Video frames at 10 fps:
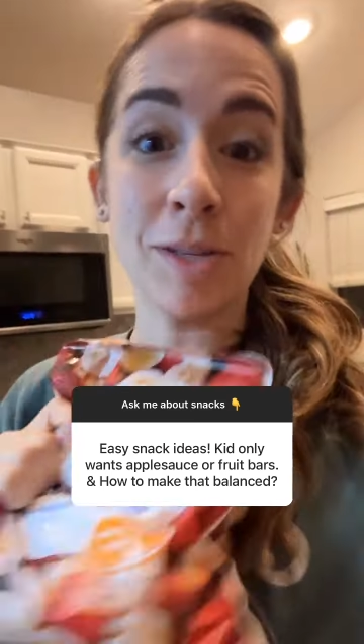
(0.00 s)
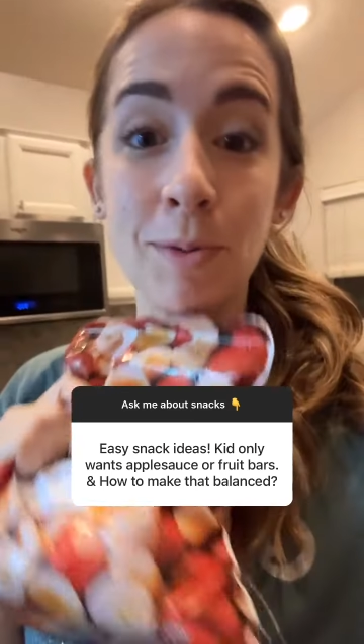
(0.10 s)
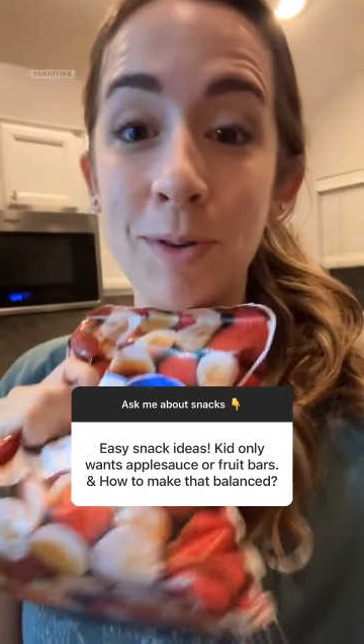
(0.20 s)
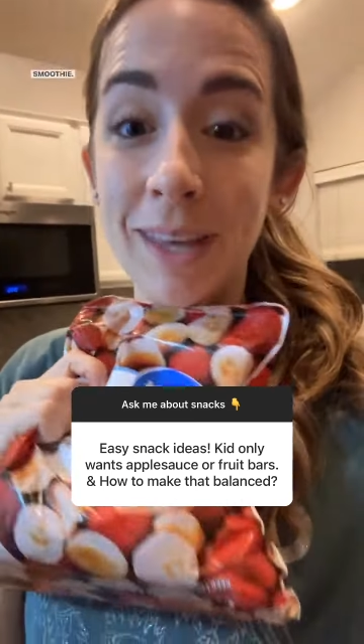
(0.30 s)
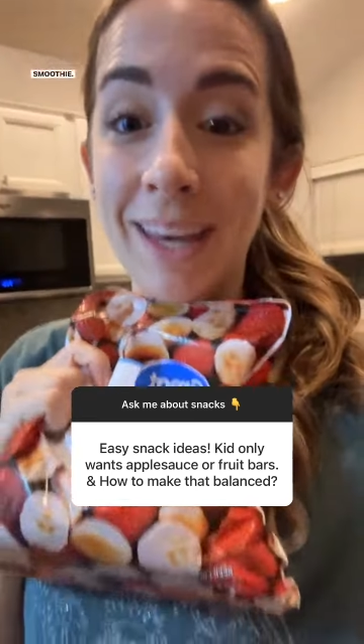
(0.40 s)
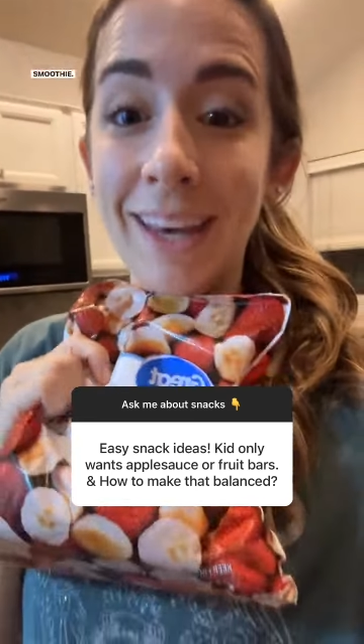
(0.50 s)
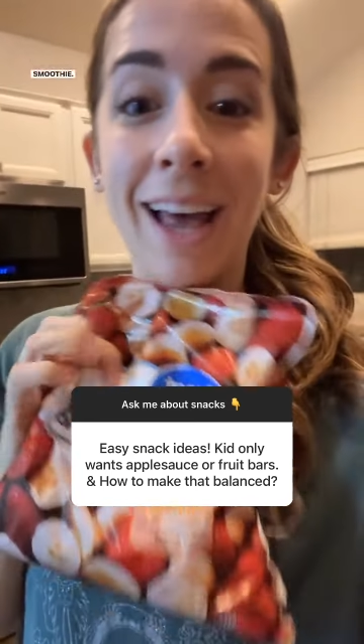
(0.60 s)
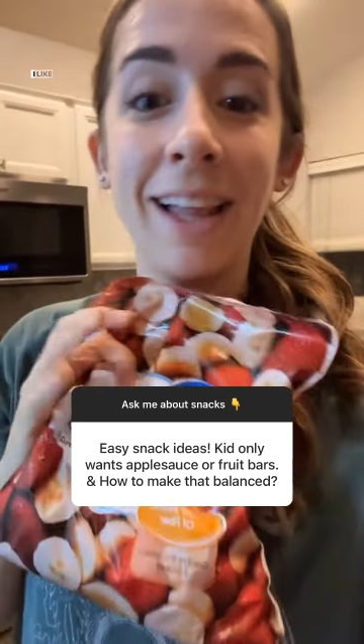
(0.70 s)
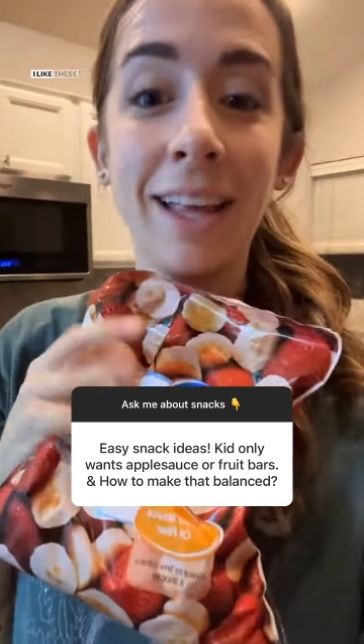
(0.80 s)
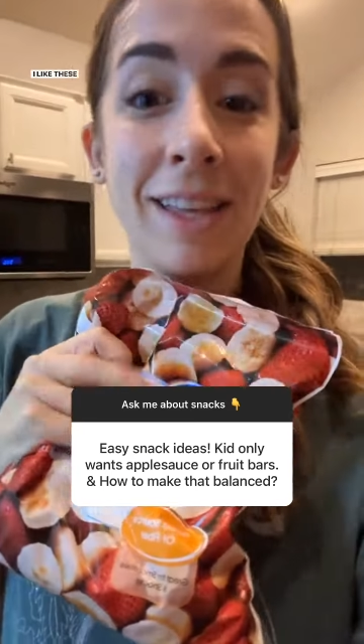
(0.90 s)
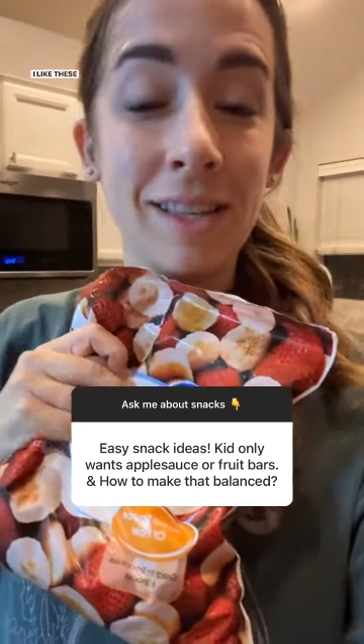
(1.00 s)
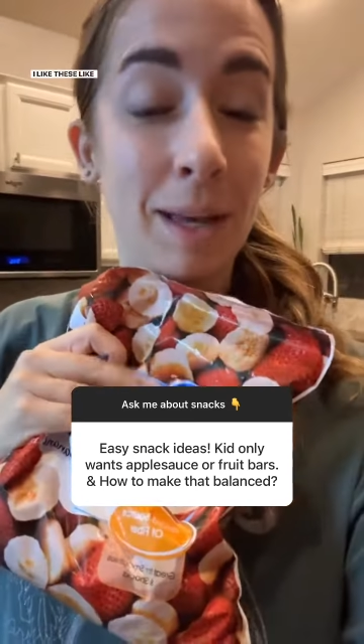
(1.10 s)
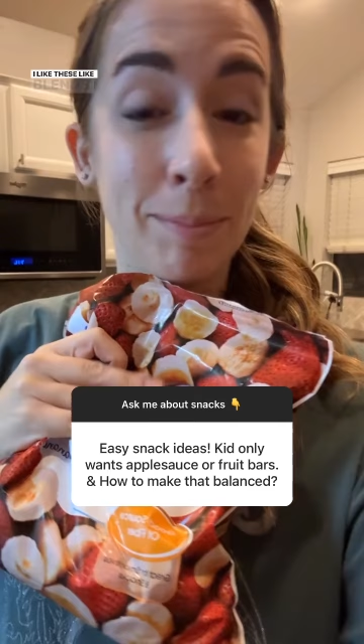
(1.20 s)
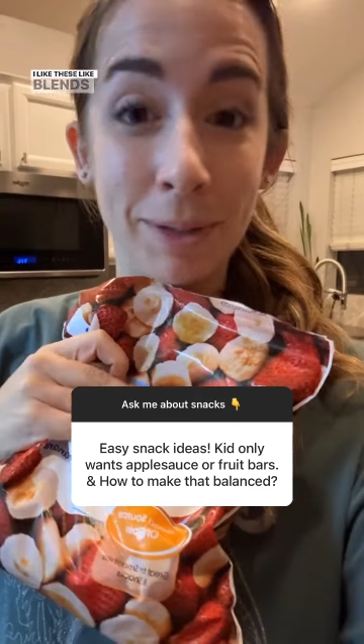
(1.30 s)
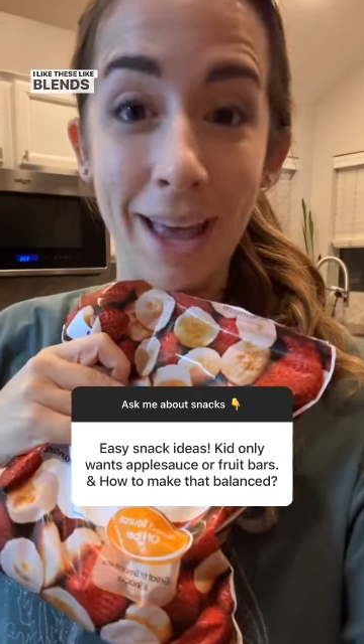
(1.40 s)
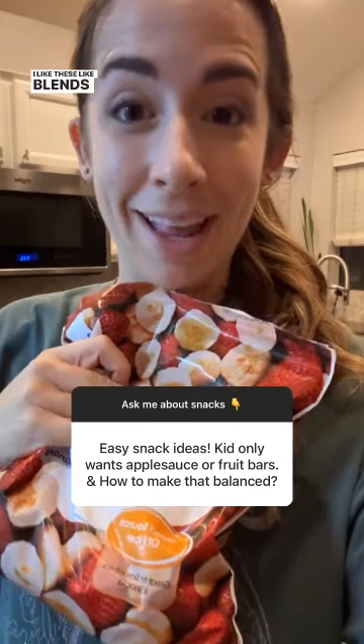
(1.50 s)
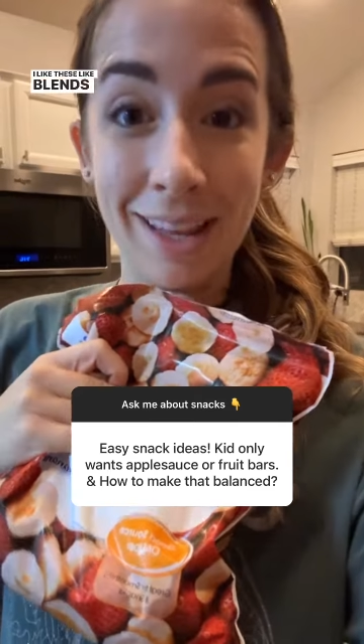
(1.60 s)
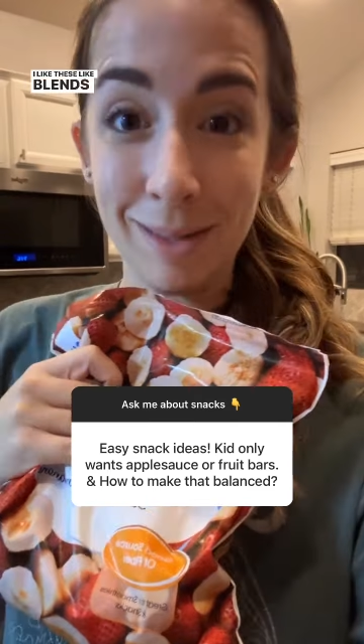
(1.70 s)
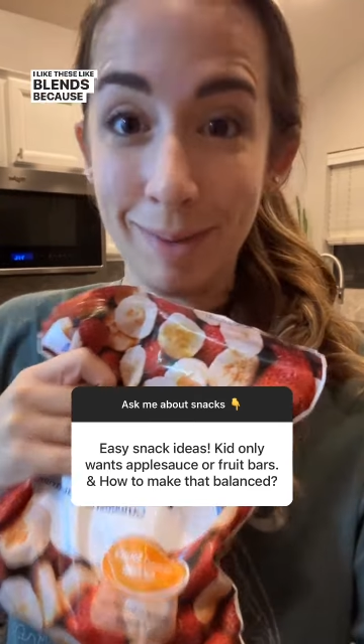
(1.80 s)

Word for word: Smoothie. I like these like blends